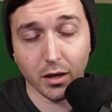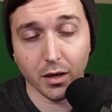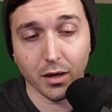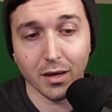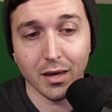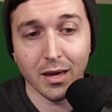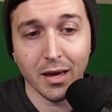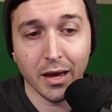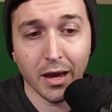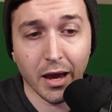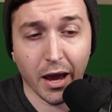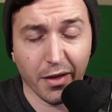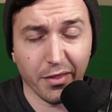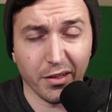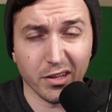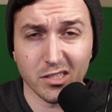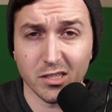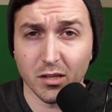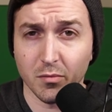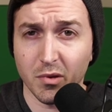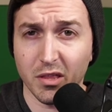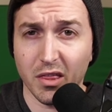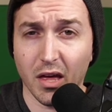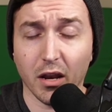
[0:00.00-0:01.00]
And that's
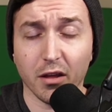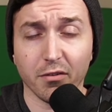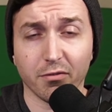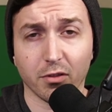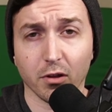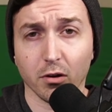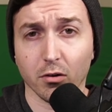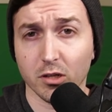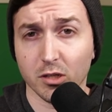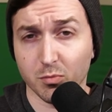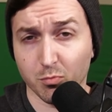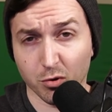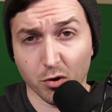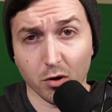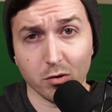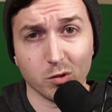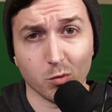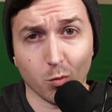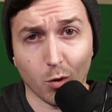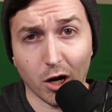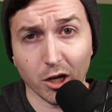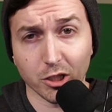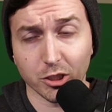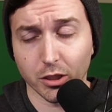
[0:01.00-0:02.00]
something that if there is pros
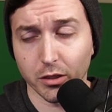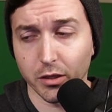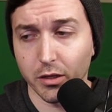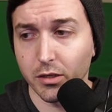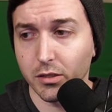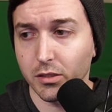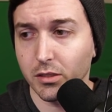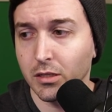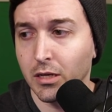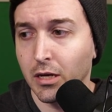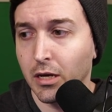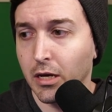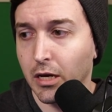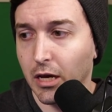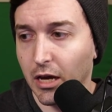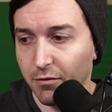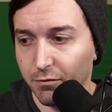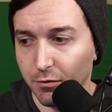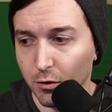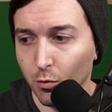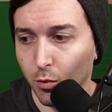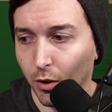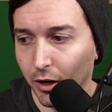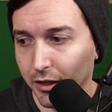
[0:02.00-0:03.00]
watching this, if
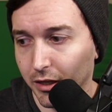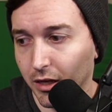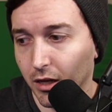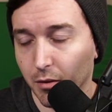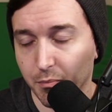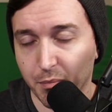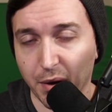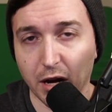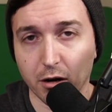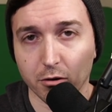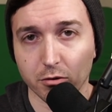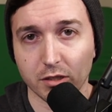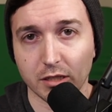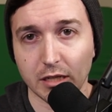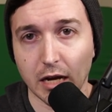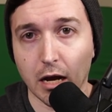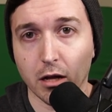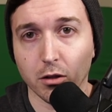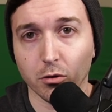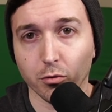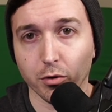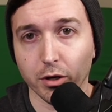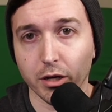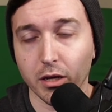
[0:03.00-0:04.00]
you want to get a better
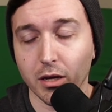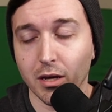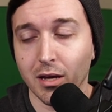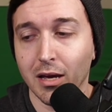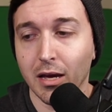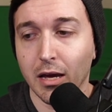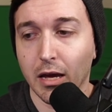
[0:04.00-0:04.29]
salary,